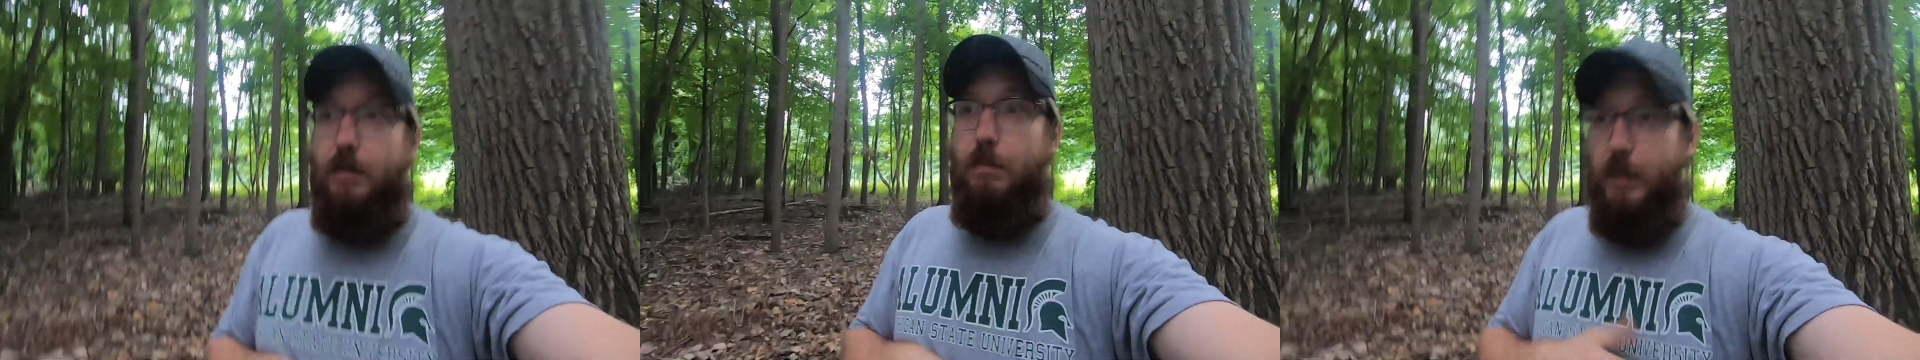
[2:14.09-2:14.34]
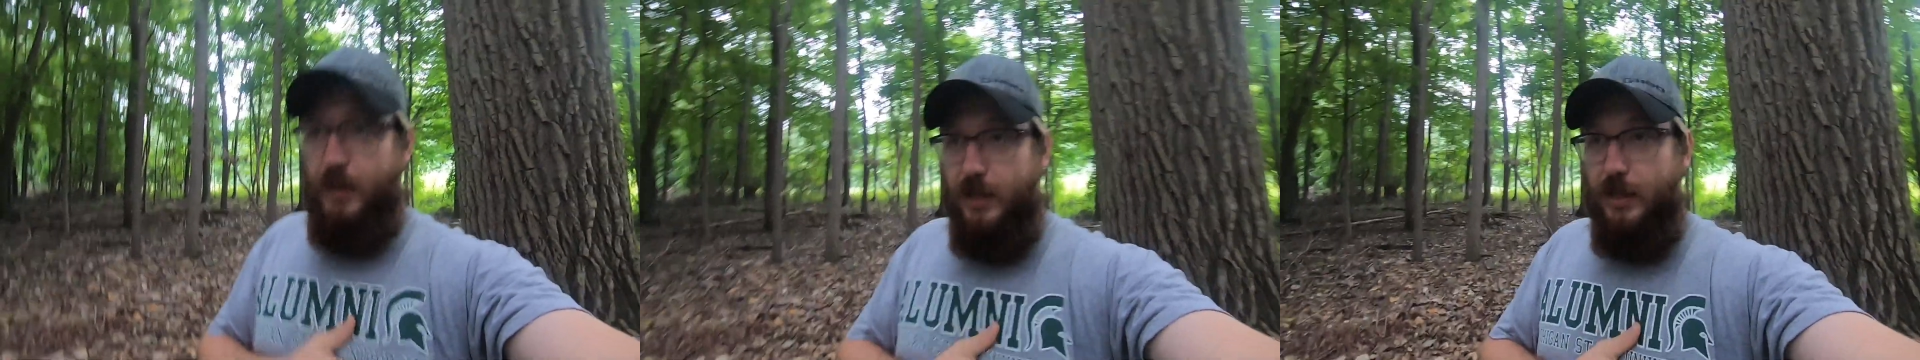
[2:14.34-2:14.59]

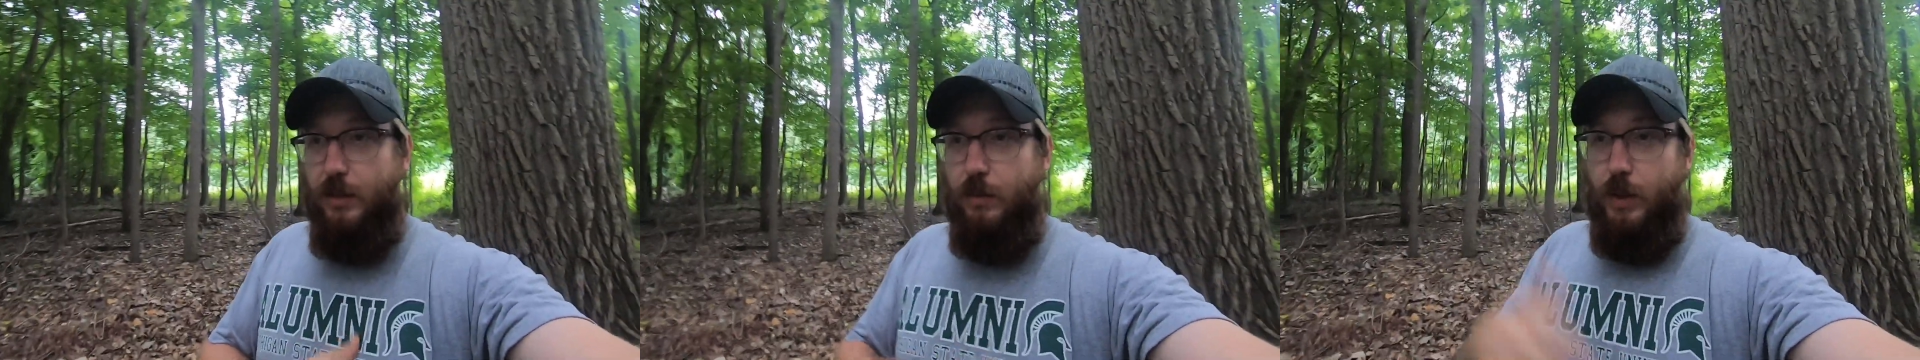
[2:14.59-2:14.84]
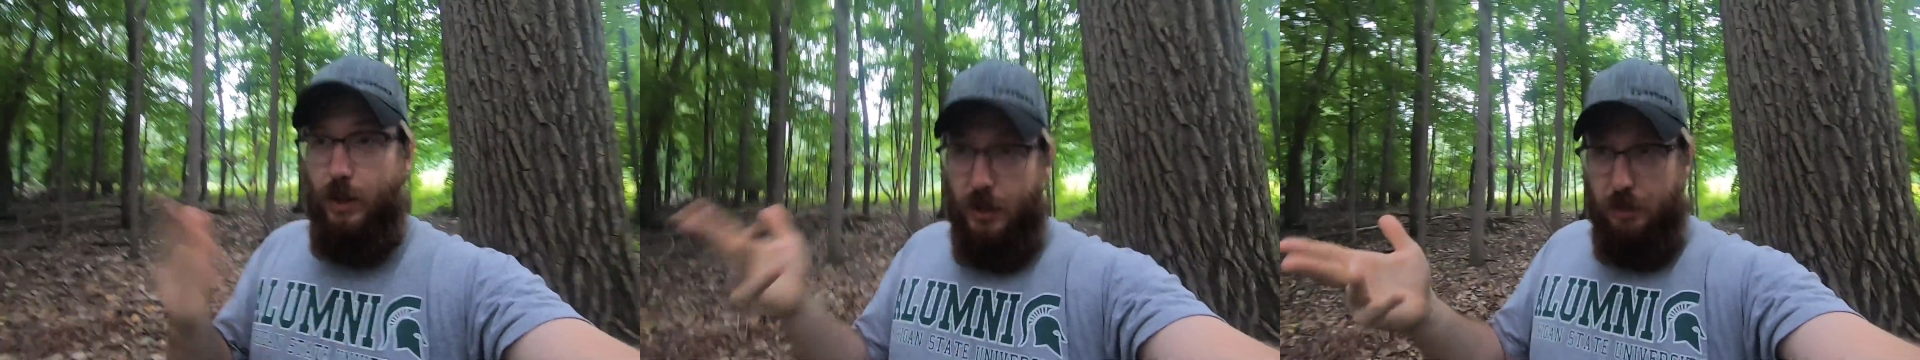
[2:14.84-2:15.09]
but then we
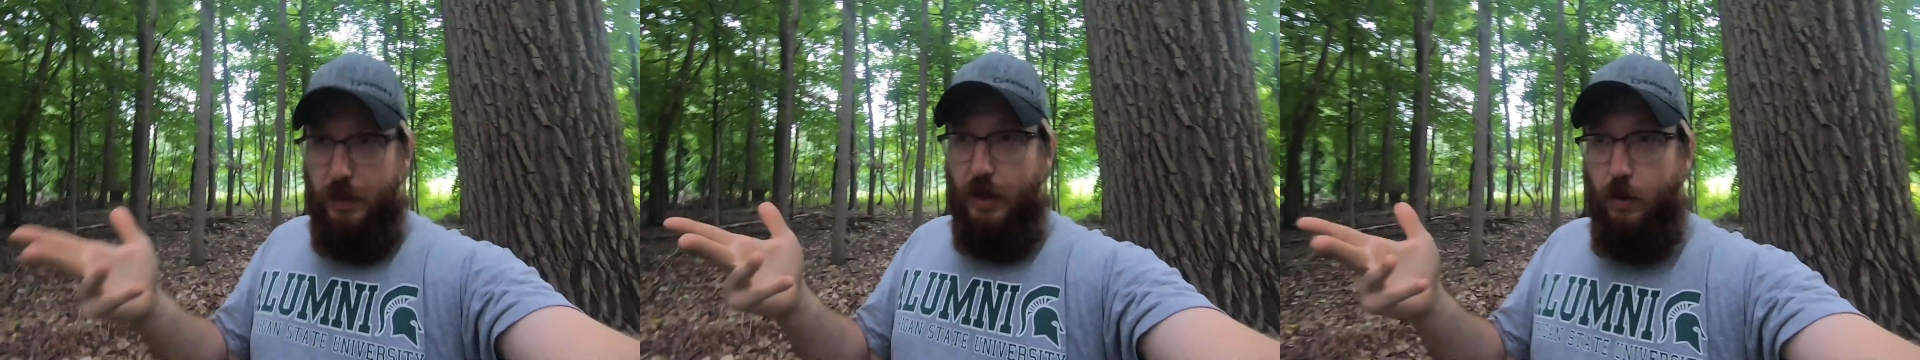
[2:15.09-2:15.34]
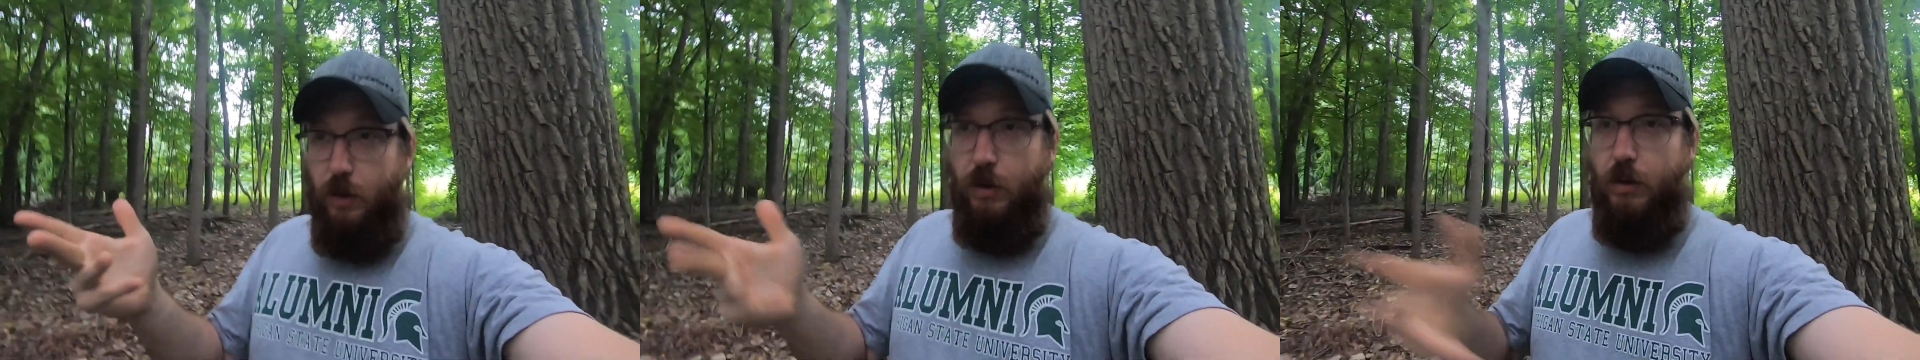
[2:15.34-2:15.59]
lost
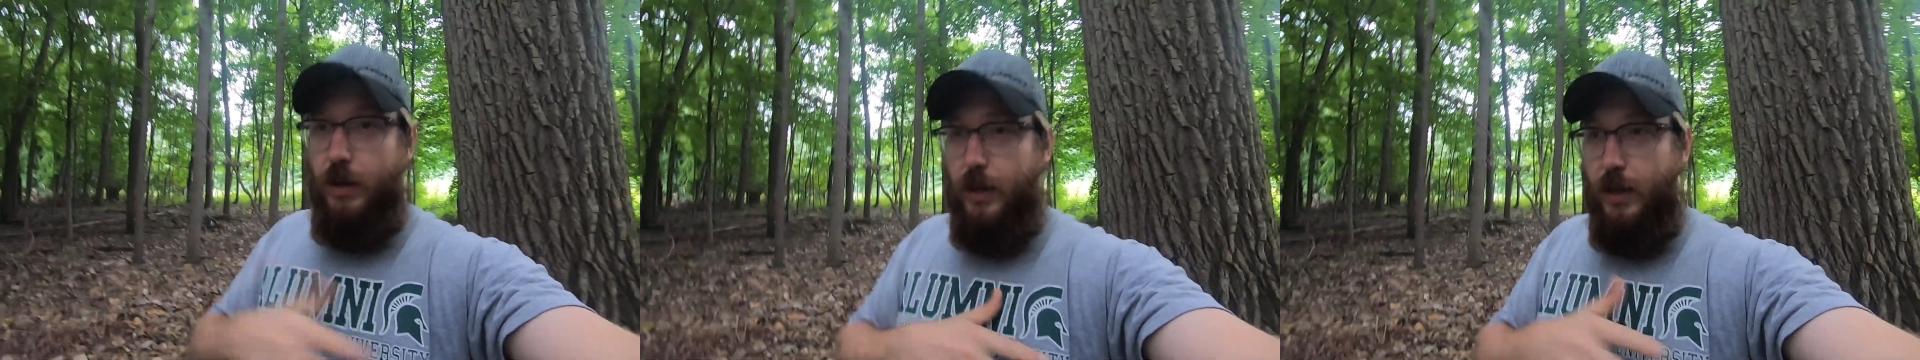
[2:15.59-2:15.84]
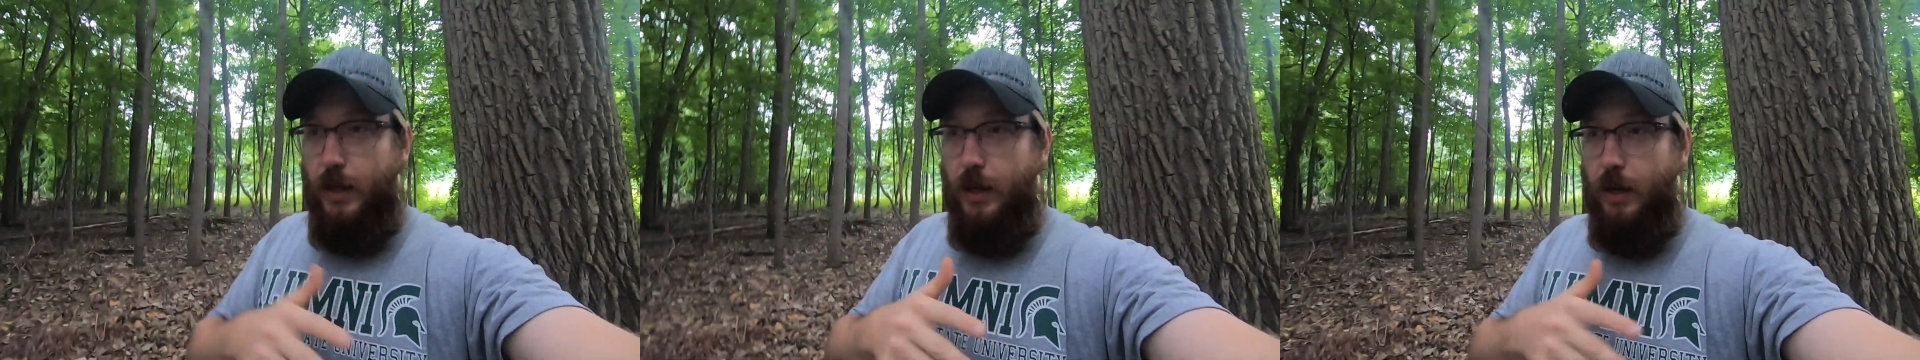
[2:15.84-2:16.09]
power
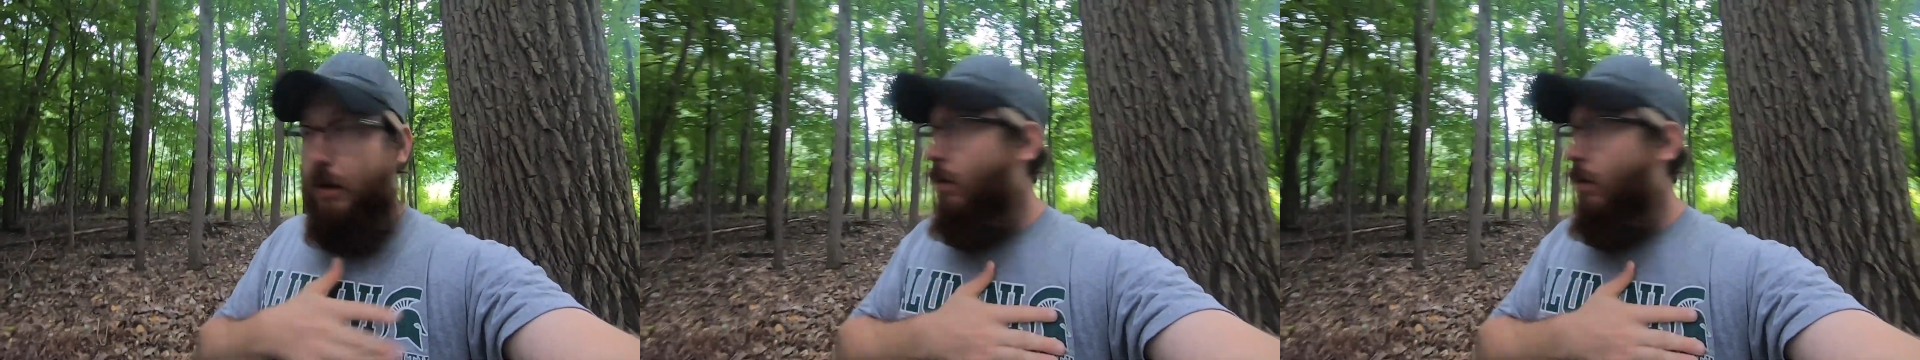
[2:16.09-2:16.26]
and